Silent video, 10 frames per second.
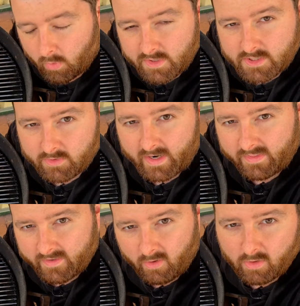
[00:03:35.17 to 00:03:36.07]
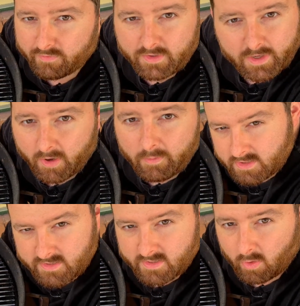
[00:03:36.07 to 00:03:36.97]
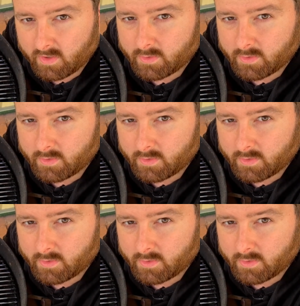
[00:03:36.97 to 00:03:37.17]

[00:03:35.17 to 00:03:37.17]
it straight in there and off you go. Just as long